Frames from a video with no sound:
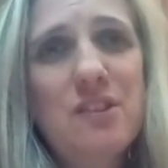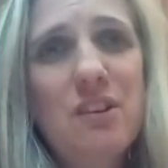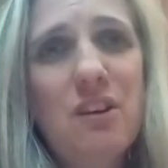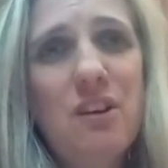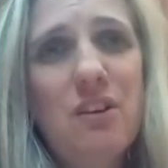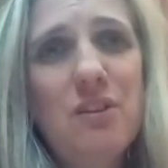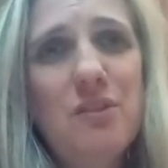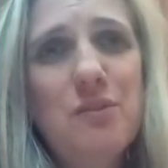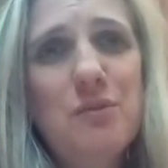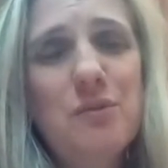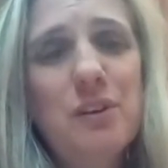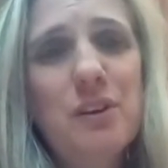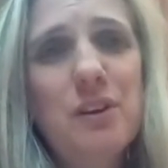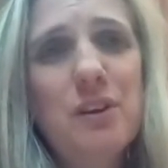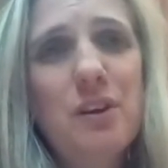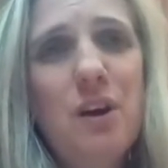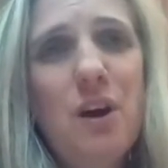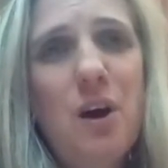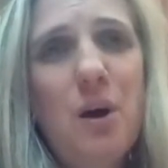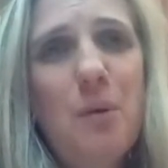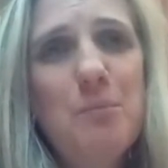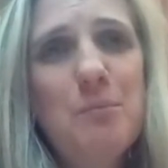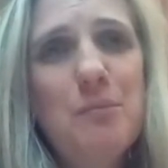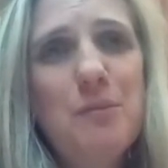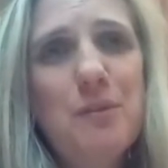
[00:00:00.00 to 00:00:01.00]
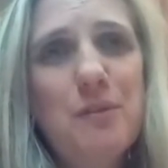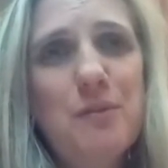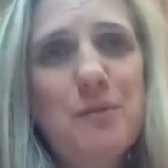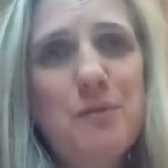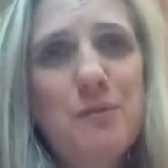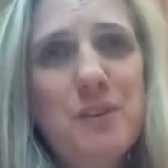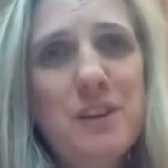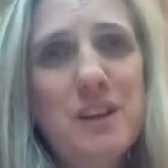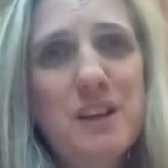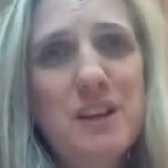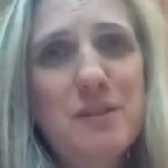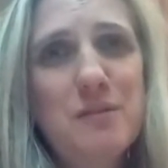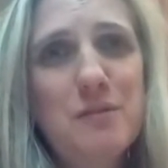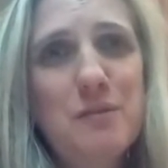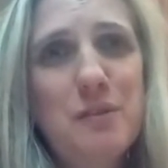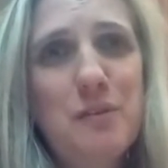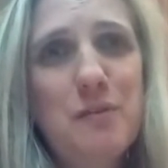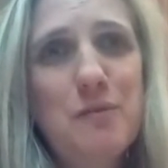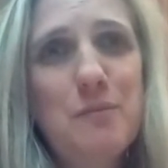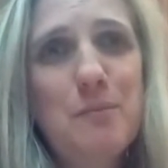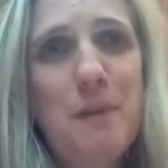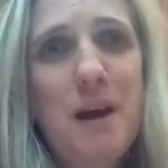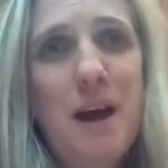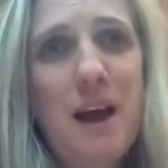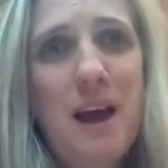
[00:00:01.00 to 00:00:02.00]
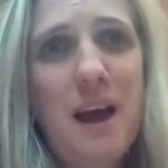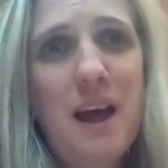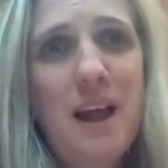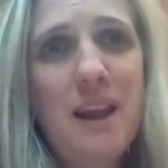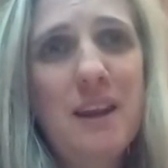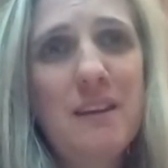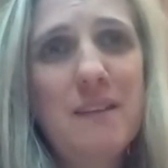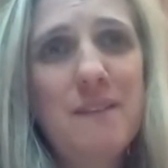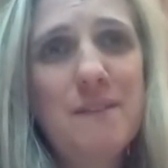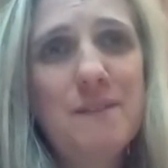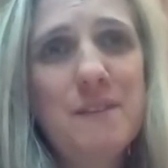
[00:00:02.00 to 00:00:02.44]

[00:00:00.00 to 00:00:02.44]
overcome the fear of man.